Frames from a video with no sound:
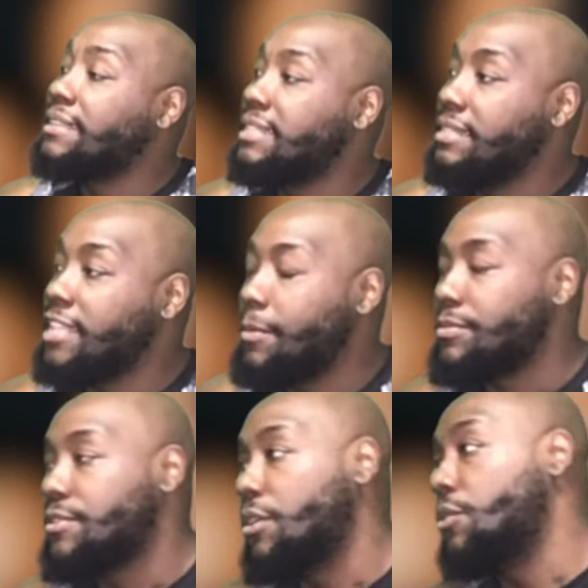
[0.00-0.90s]
said this
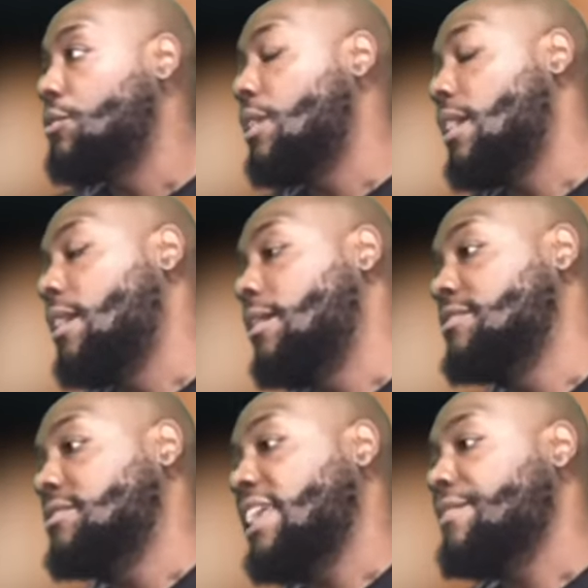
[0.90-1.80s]
episode,
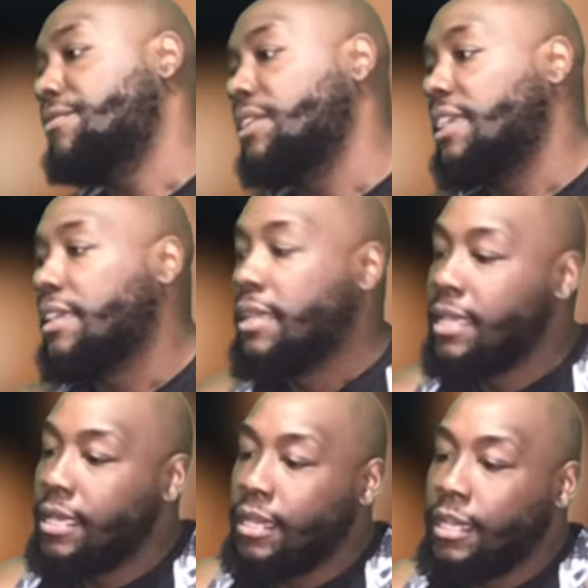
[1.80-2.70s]
Stephanie,
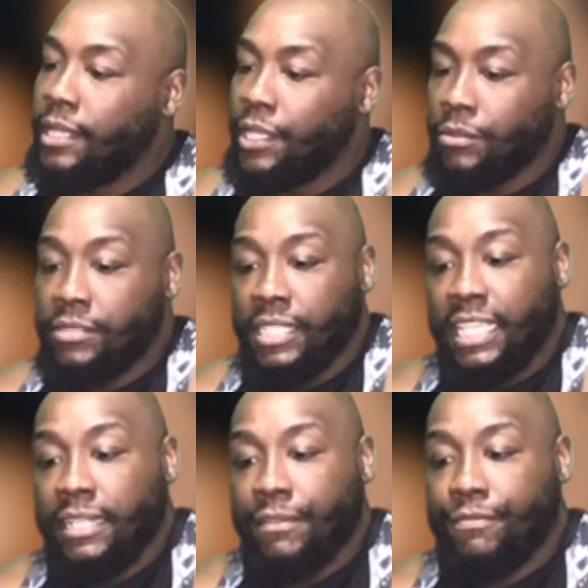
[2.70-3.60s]
her legal
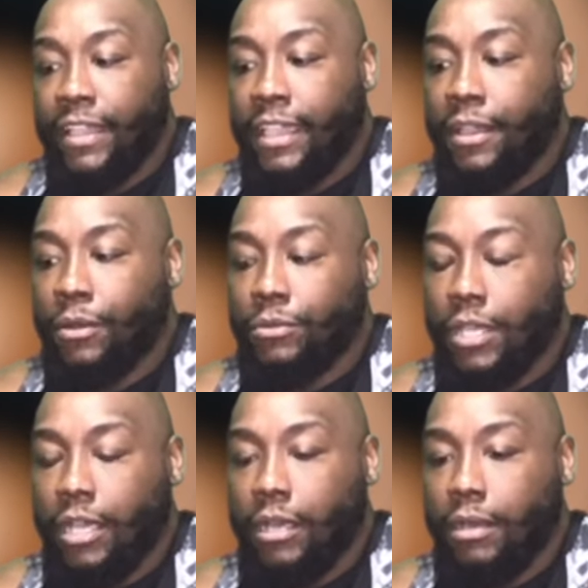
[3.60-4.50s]
team, they found,
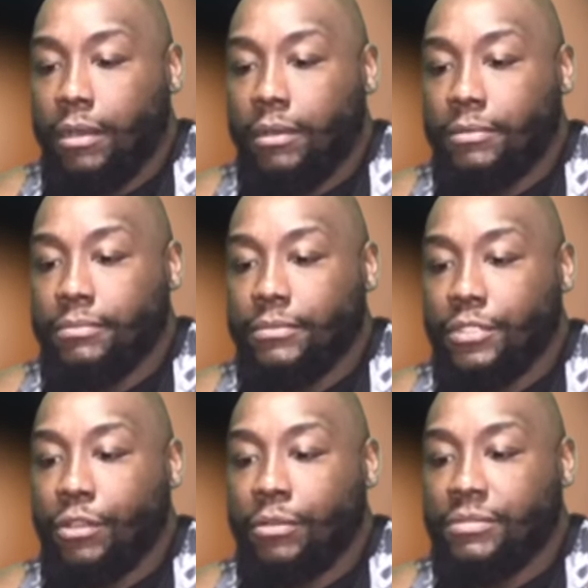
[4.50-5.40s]
you
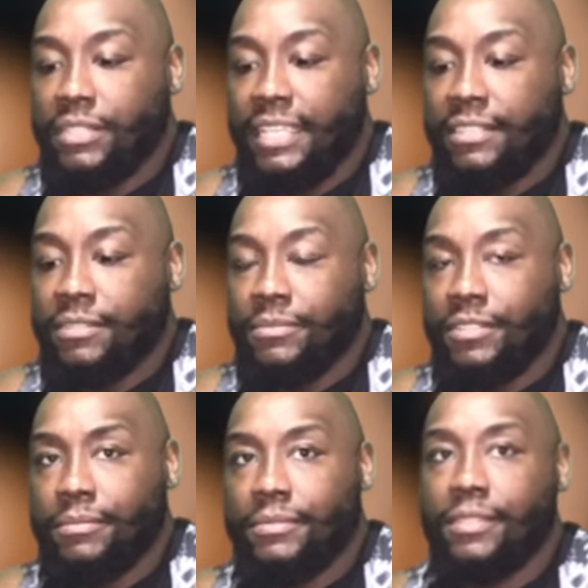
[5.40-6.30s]
know what I'm saying,
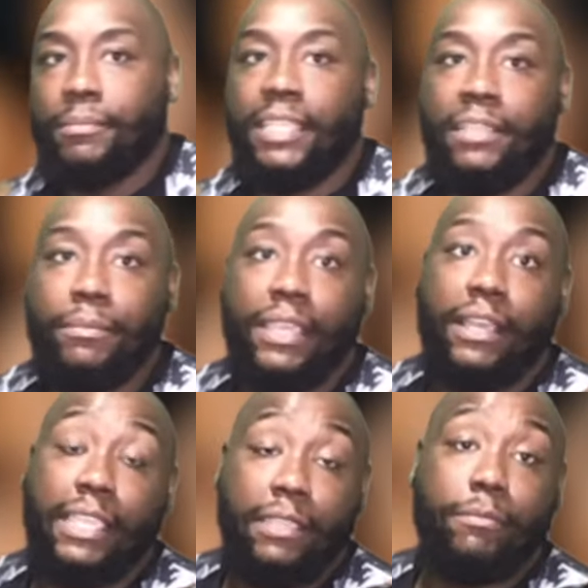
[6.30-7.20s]
some
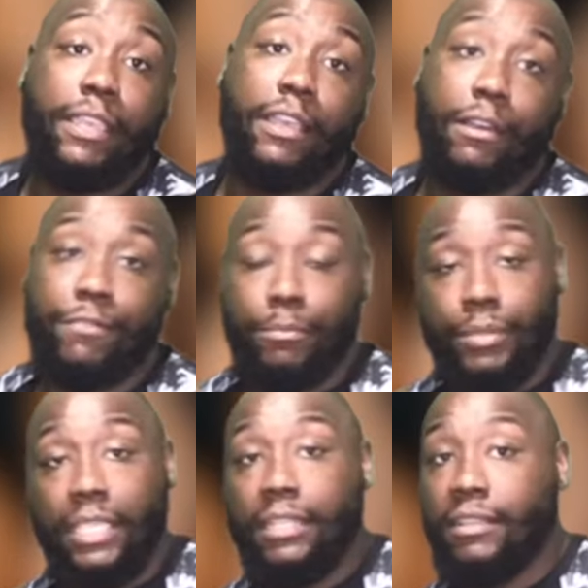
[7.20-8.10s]
email from
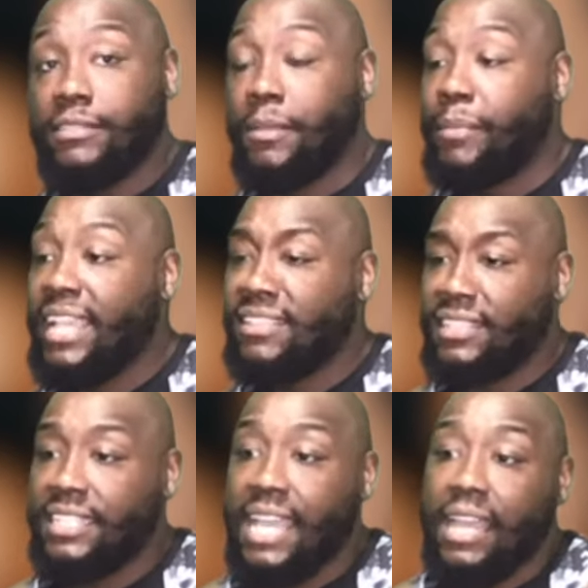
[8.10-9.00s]
Peters, and
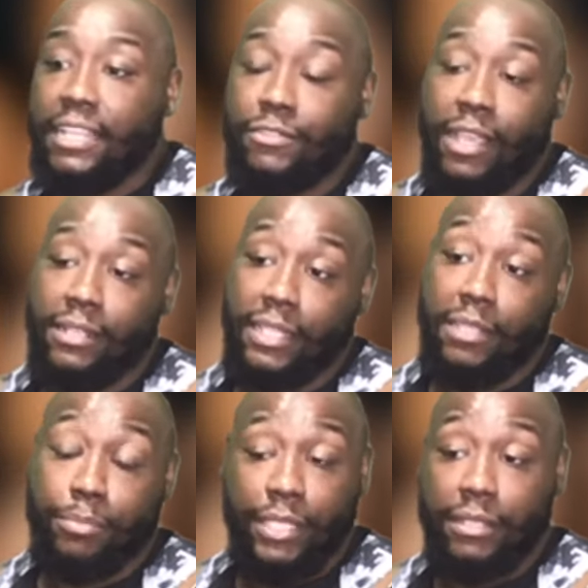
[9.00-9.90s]
basically now they trying to
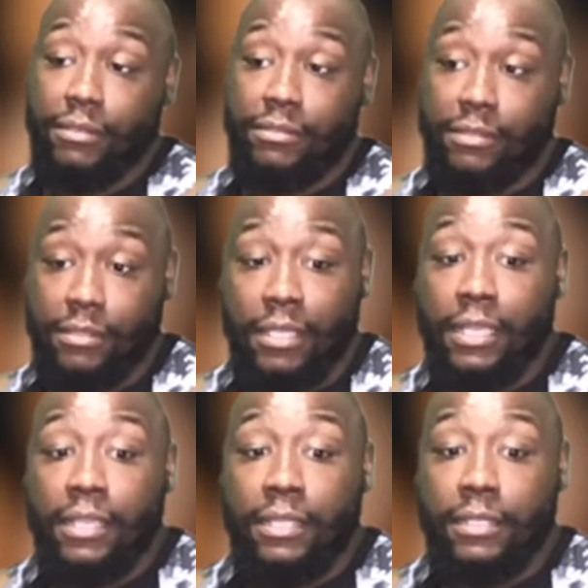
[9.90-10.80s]
get Peters to
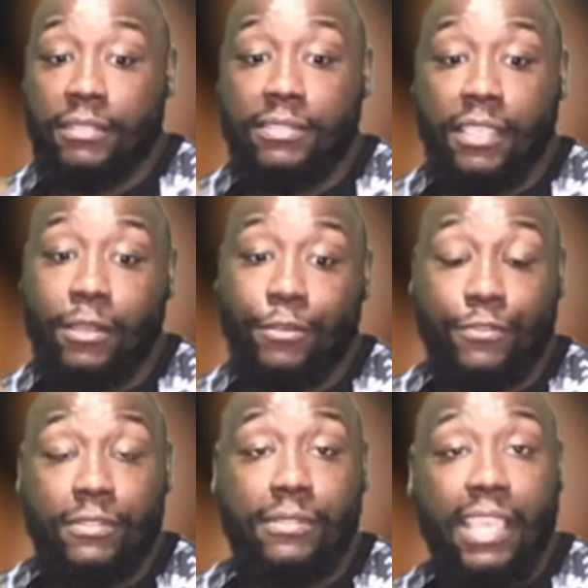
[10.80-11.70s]
settle for
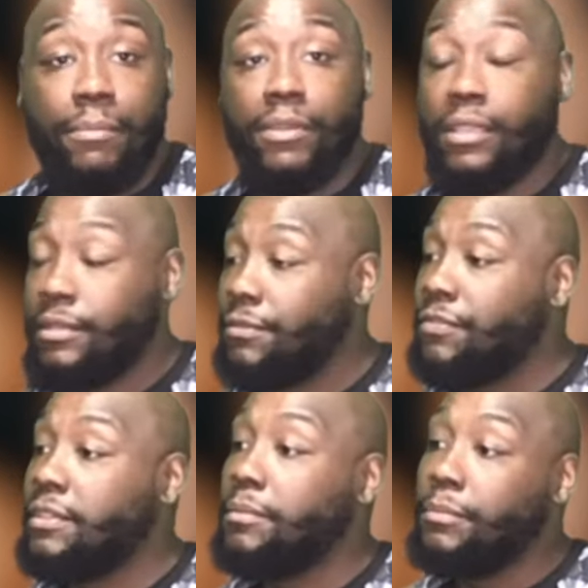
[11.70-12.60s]

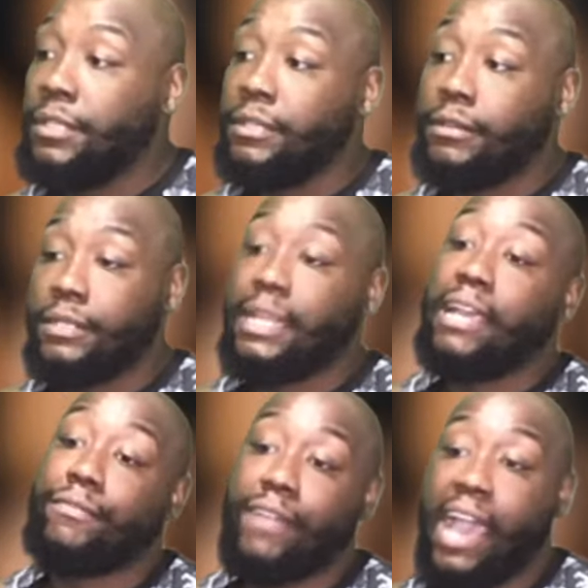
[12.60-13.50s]
$750 million and
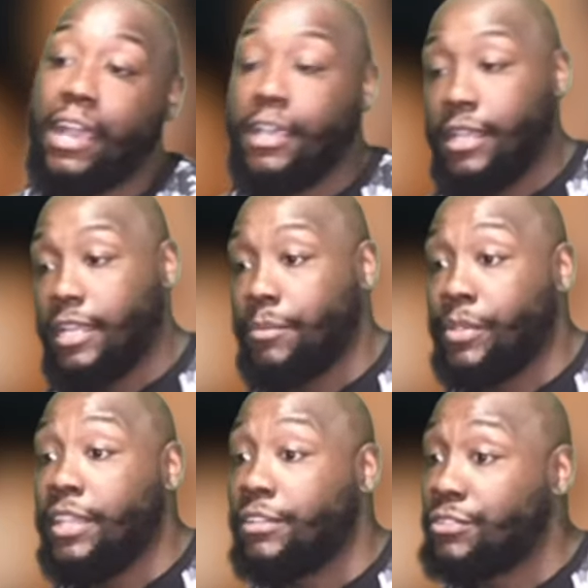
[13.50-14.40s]
not $500. And
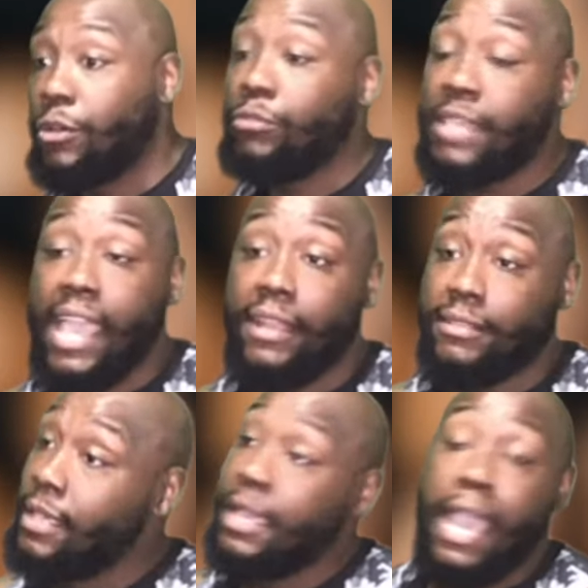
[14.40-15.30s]
Peters told Titus,
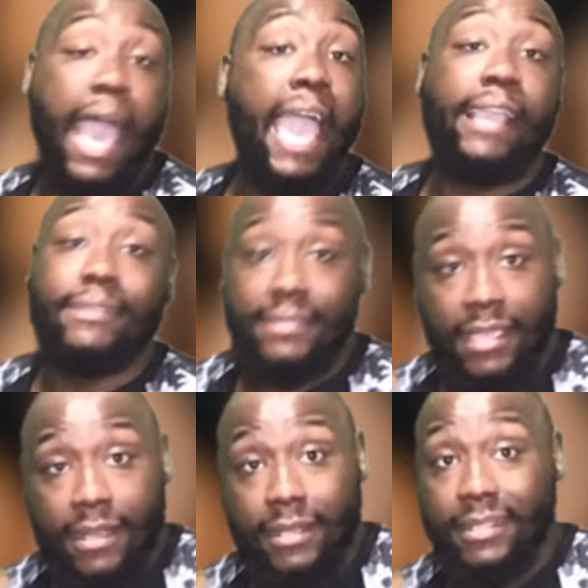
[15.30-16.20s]
I ain't
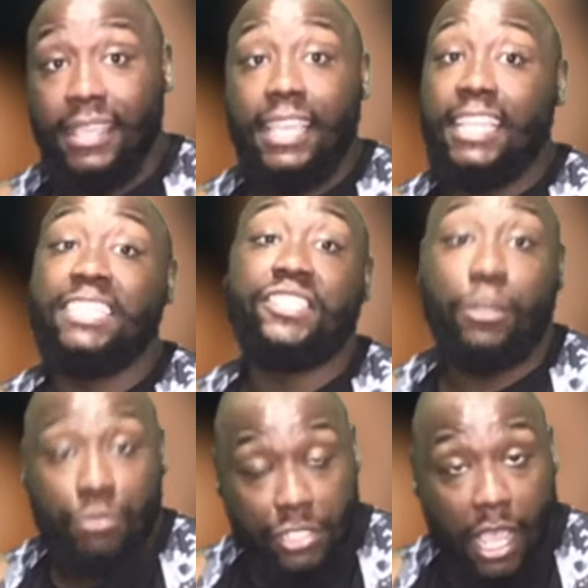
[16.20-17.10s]
settling. It's
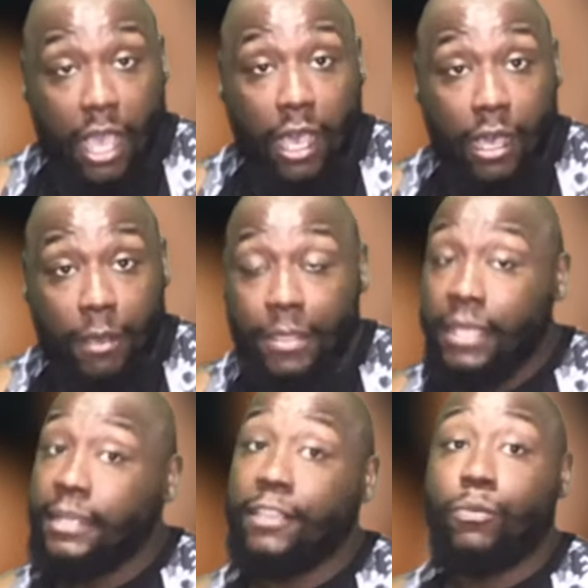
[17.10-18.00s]
your job.
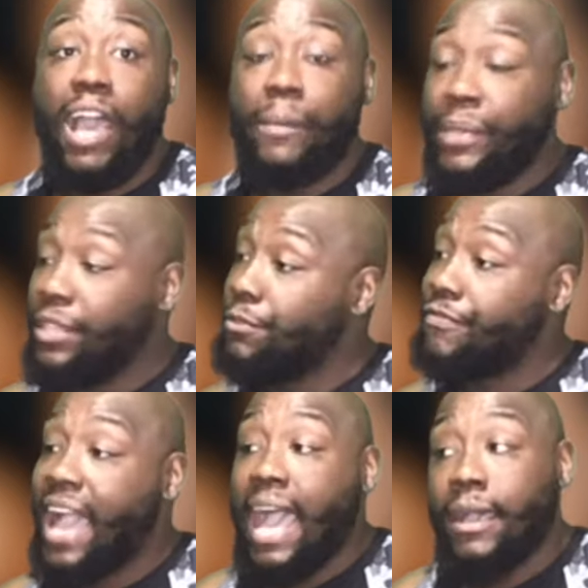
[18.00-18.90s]
That's why I pay you
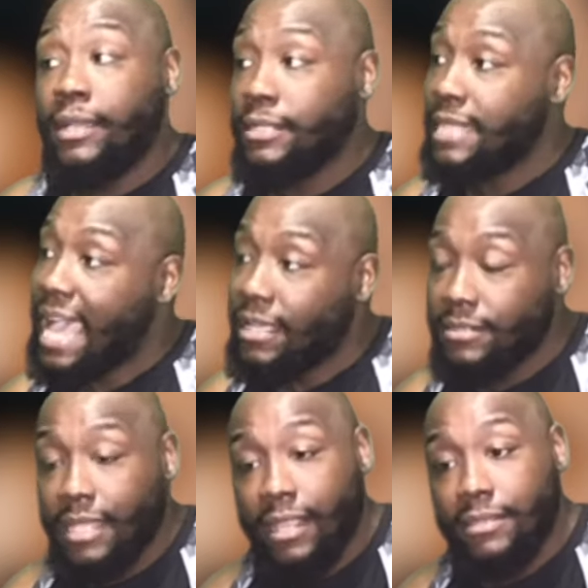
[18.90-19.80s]

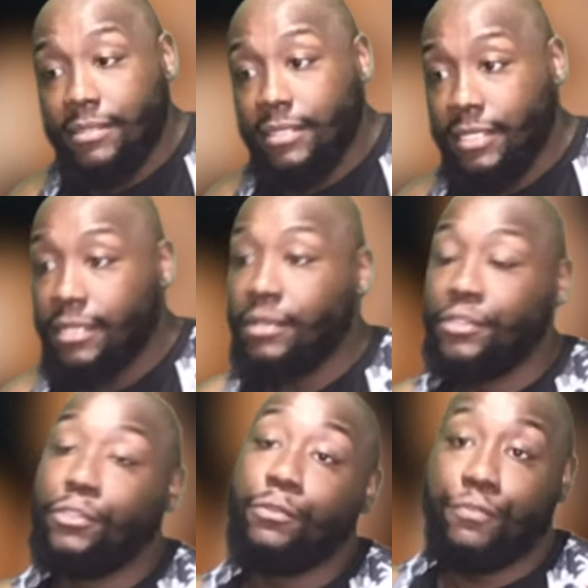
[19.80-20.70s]
$500,000 a year.
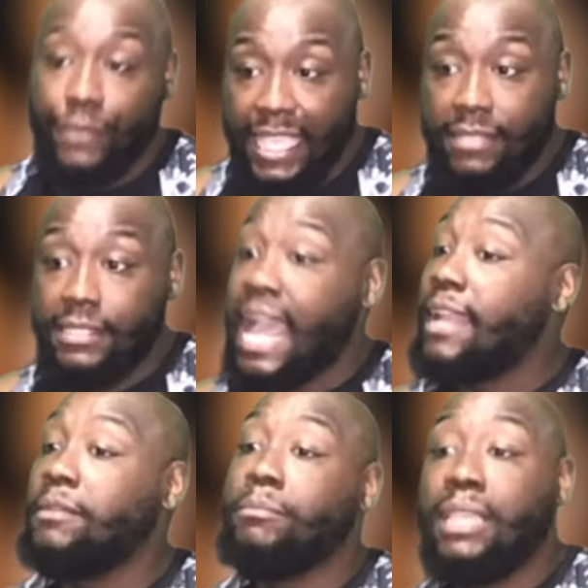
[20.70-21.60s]
You fix it. I
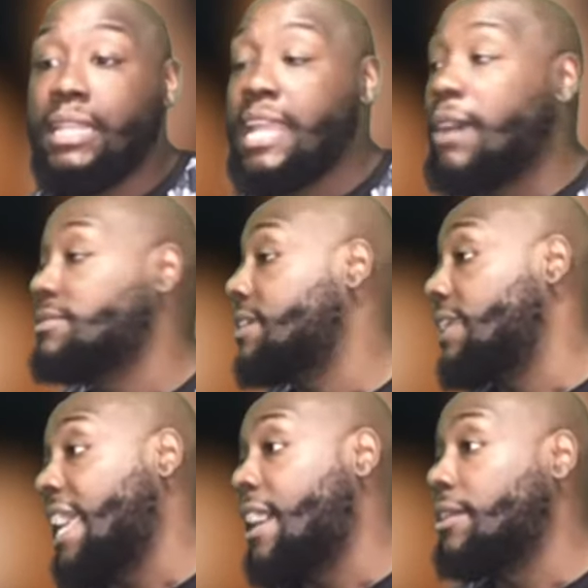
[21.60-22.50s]
didn't mean I was
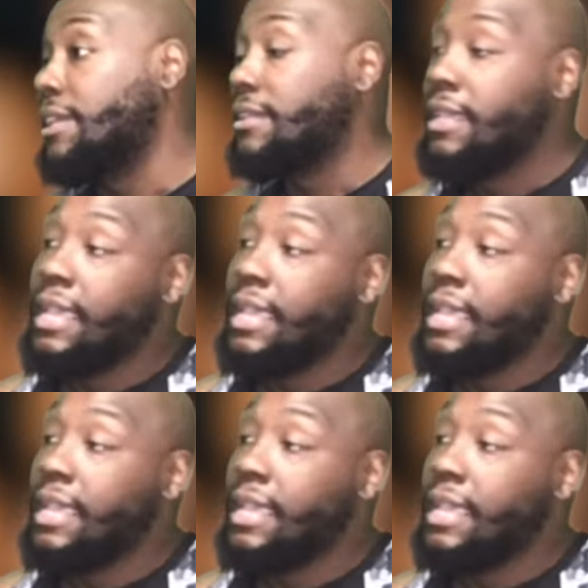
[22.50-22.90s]
clowning.